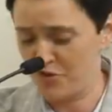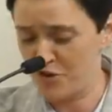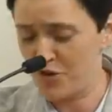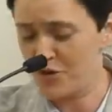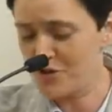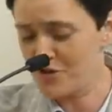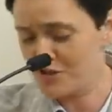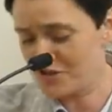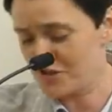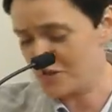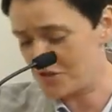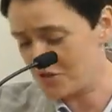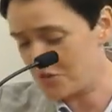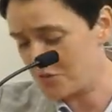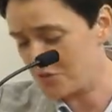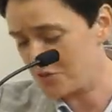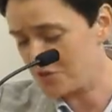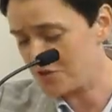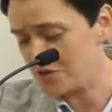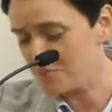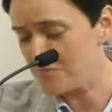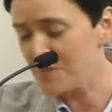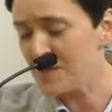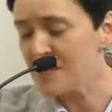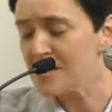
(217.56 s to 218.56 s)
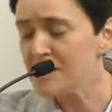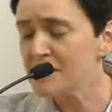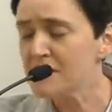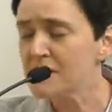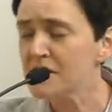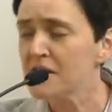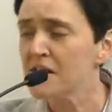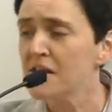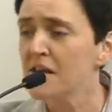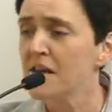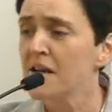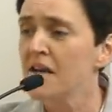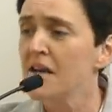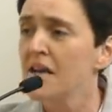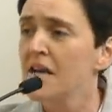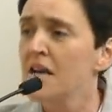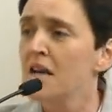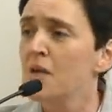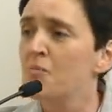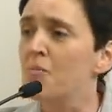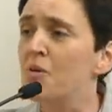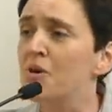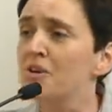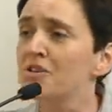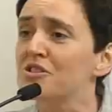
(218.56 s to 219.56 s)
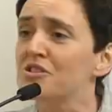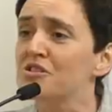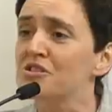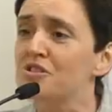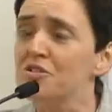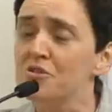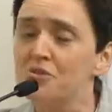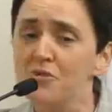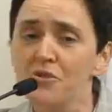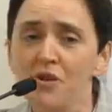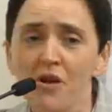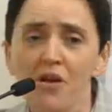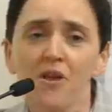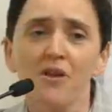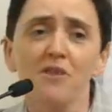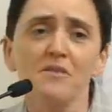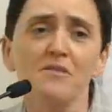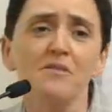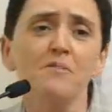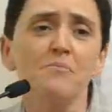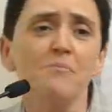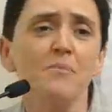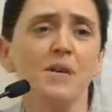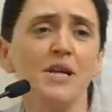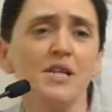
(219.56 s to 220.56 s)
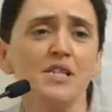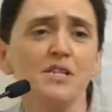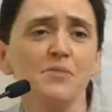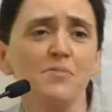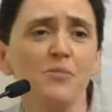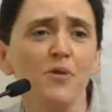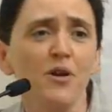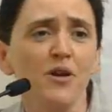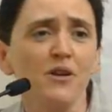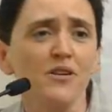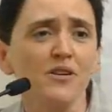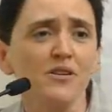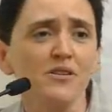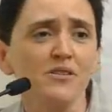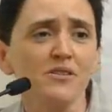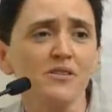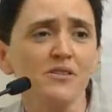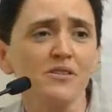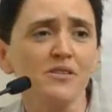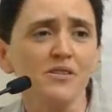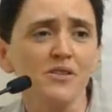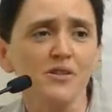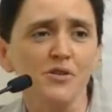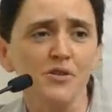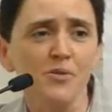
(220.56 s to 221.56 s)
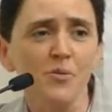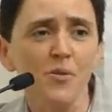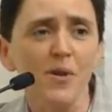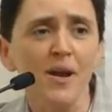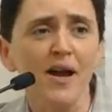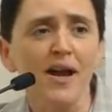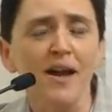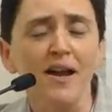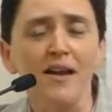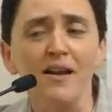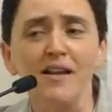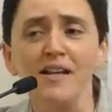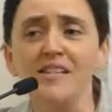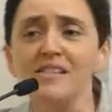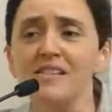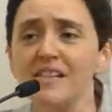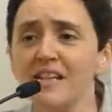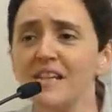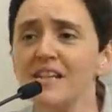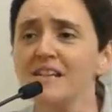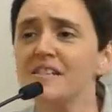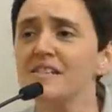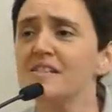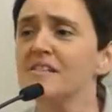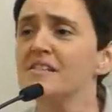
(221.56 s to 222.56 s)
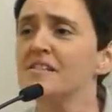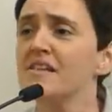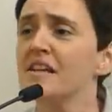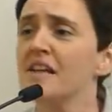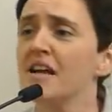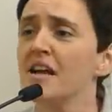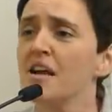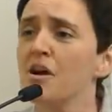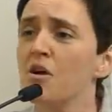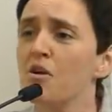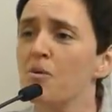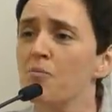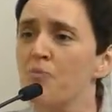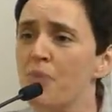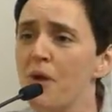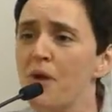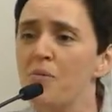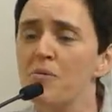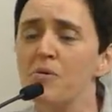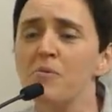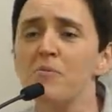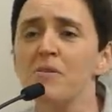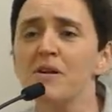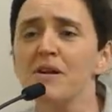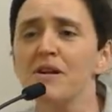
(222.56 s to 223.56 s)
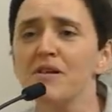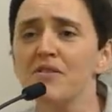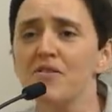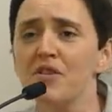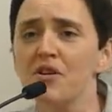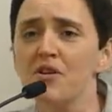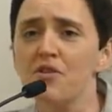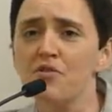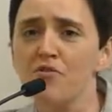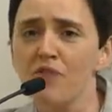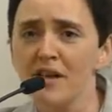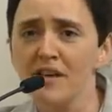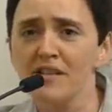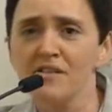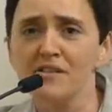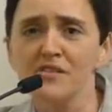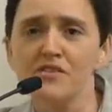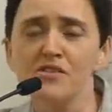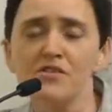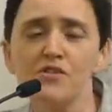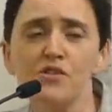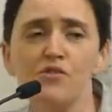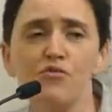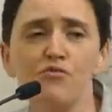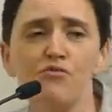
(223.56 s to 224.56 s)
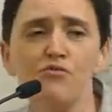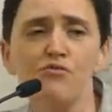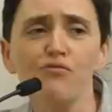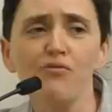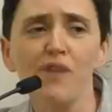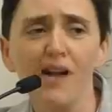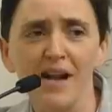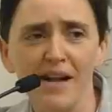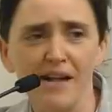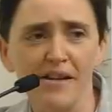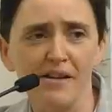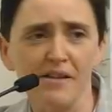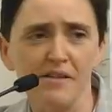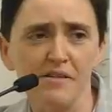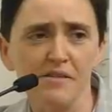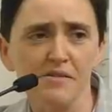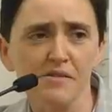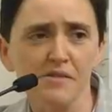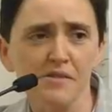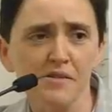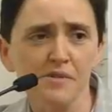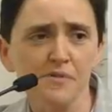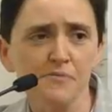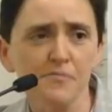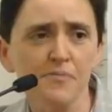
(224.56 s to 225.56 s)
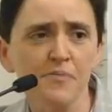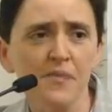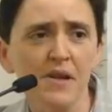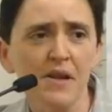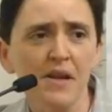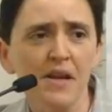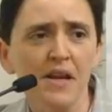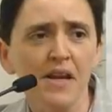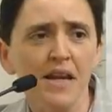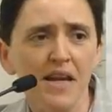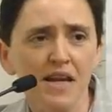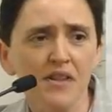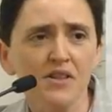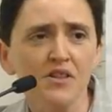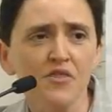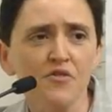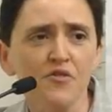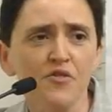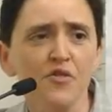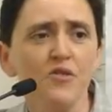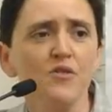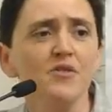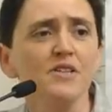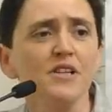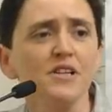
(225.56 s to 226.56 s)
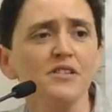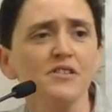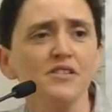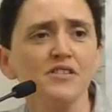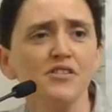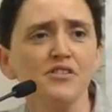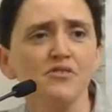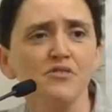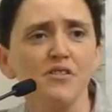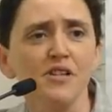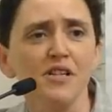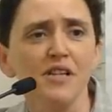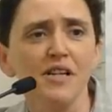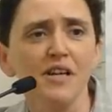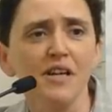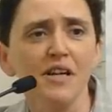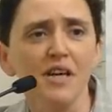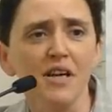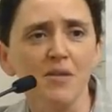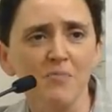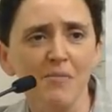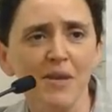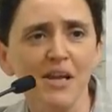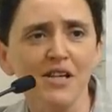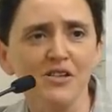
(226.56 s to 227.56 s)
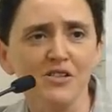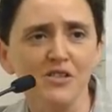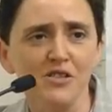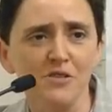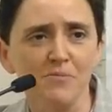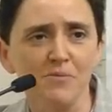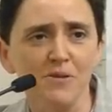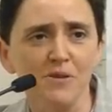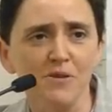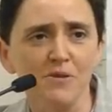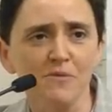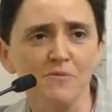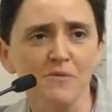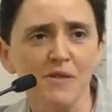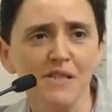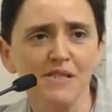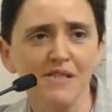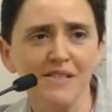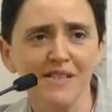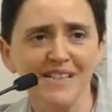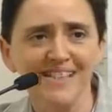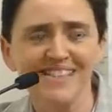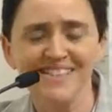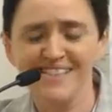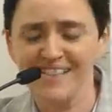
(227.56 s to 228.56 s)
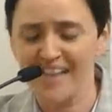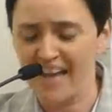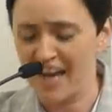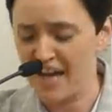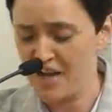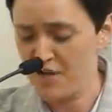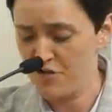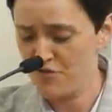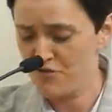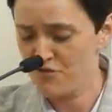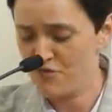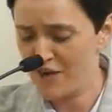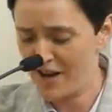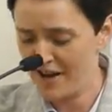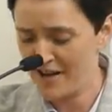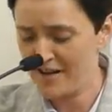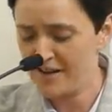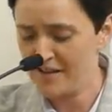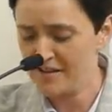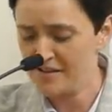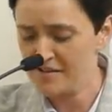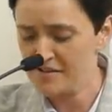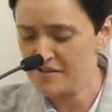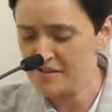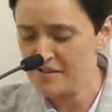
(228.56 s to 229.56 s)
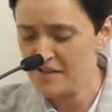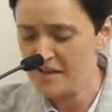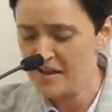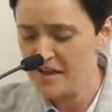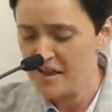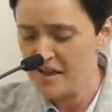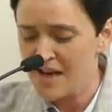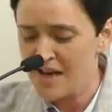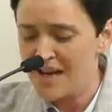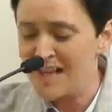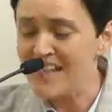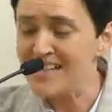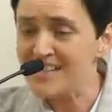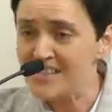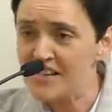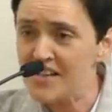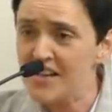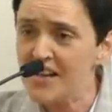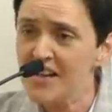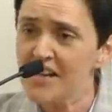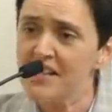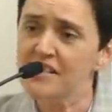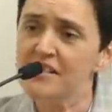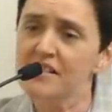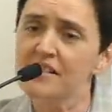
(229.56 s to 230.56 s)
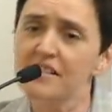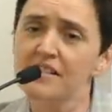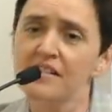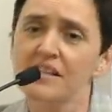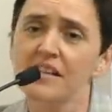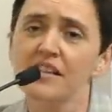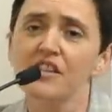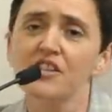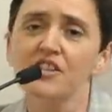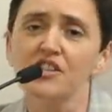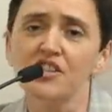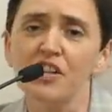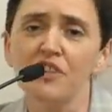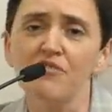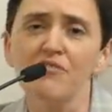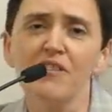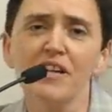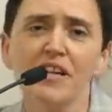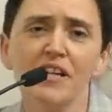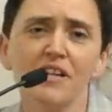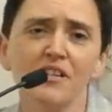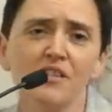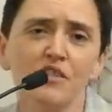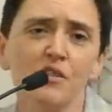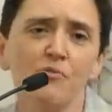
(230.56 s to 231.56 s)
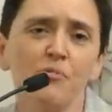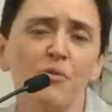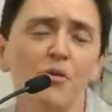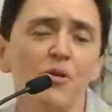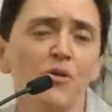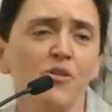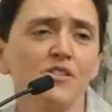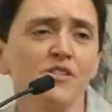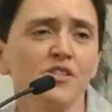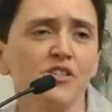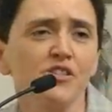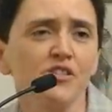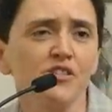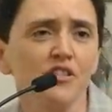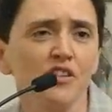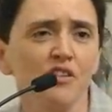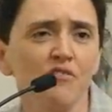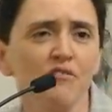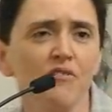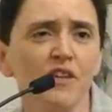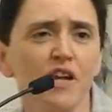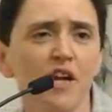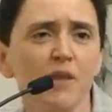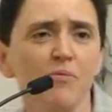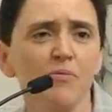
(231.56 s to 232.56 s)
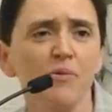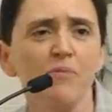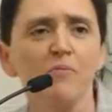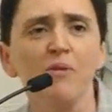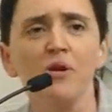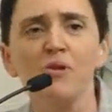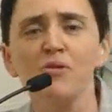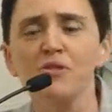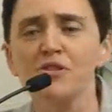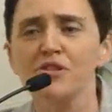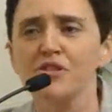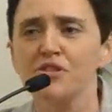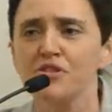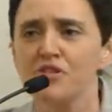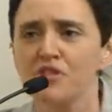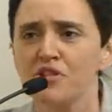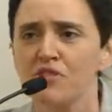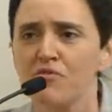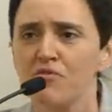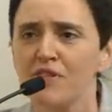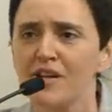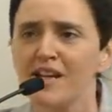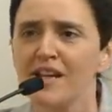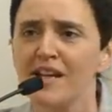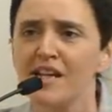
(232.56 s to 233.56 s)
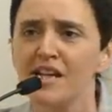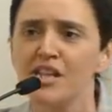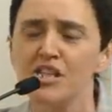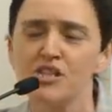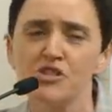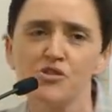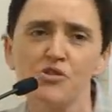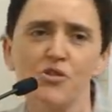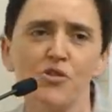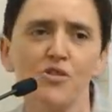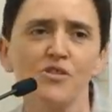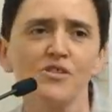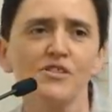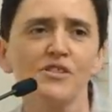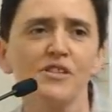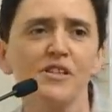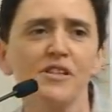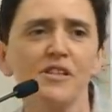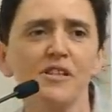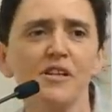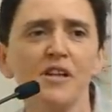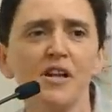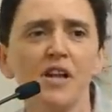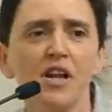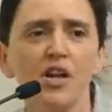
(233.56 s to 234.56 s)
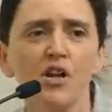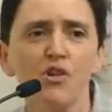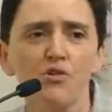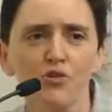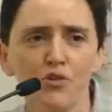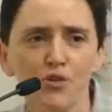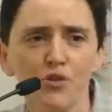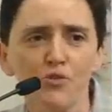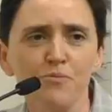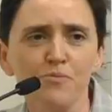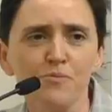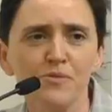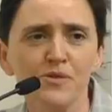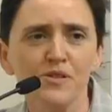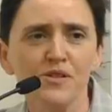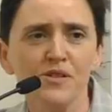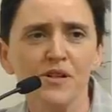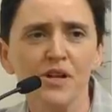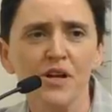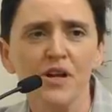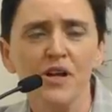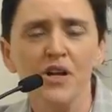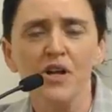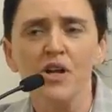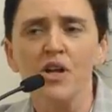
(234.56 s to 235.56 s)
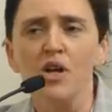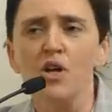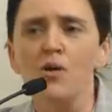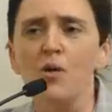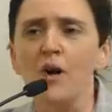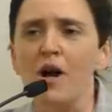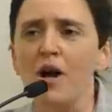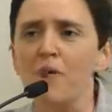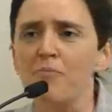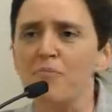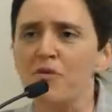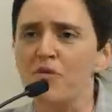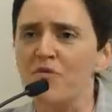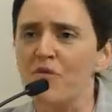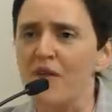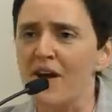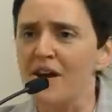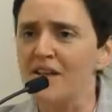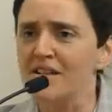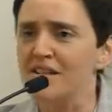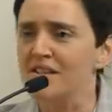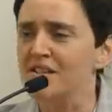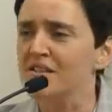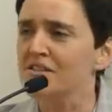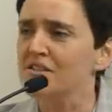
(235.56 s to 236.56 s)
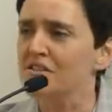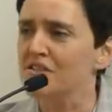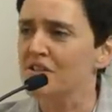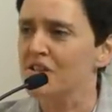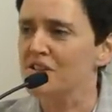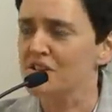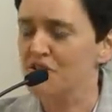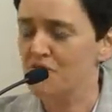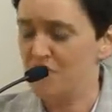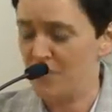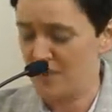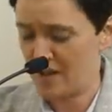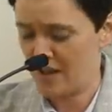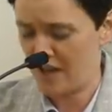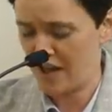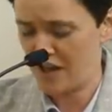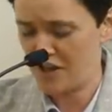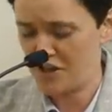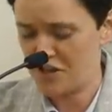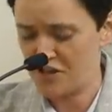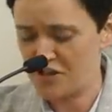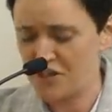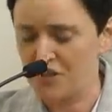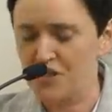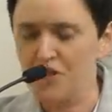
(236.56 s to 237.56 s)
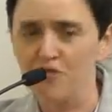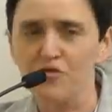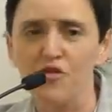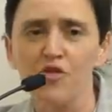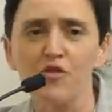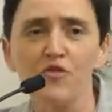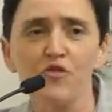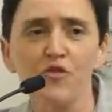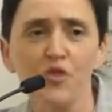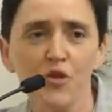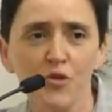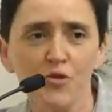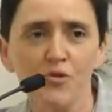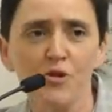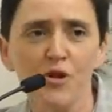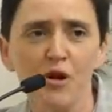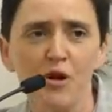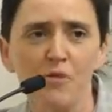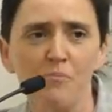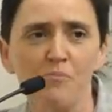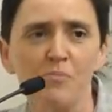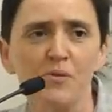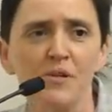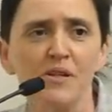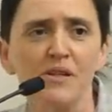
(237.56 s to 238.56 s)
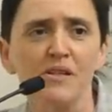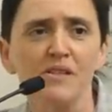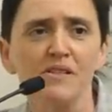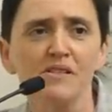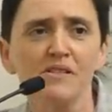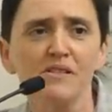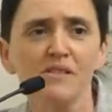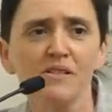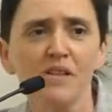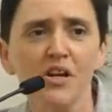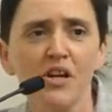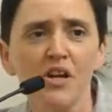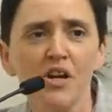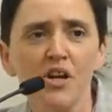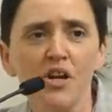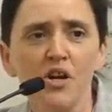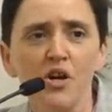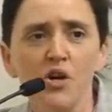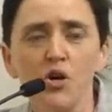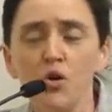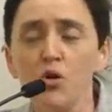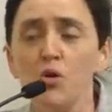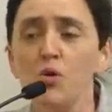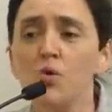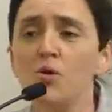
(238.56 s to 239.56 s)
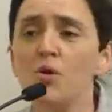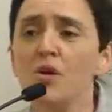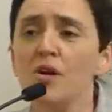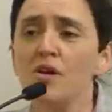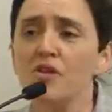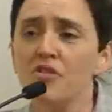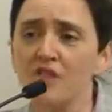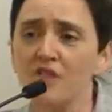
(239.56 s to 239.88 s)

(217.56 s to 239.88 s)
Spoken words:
foods, in other words, meat, but to non-meat products as well. It is probably the greatest racket in the food industry imaginable. It is a racket. It is Sharia-supporting, Sharia-promoting, Sharia-endorsing groups who are providing certification for food companies who